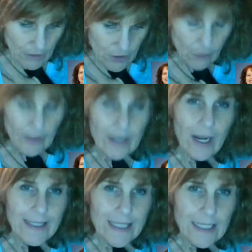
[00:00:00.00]
then
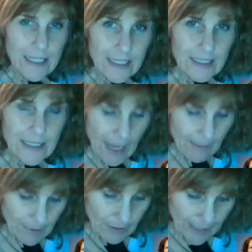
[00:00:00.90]
19 is
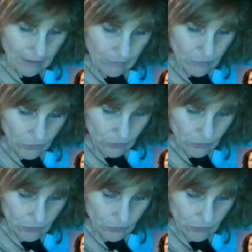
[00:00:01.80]
capital accounts?